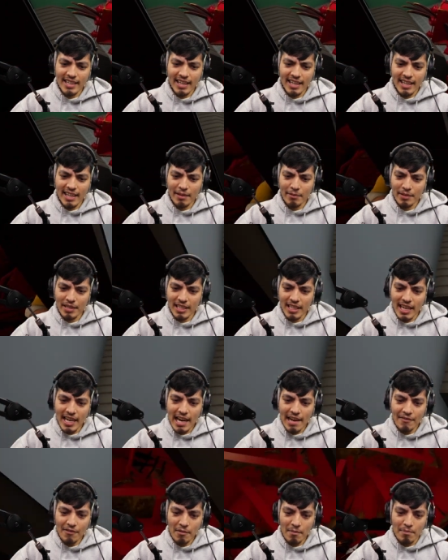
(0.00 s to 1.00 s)
um, can I
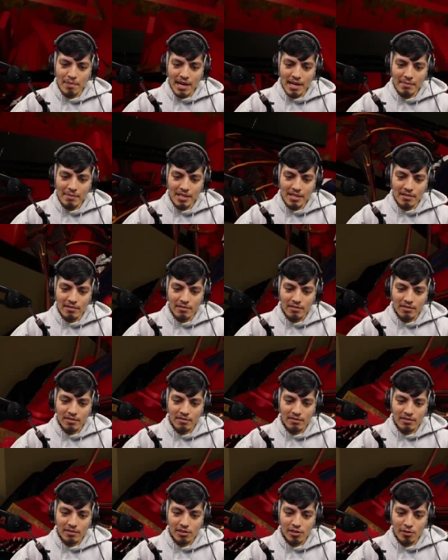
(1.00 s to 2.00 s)
have a baby
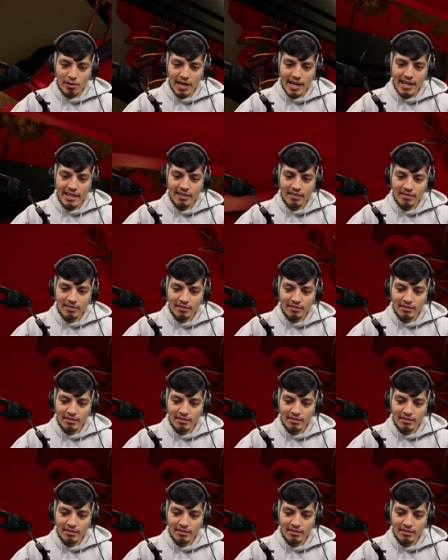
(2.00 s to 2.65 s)
train? Is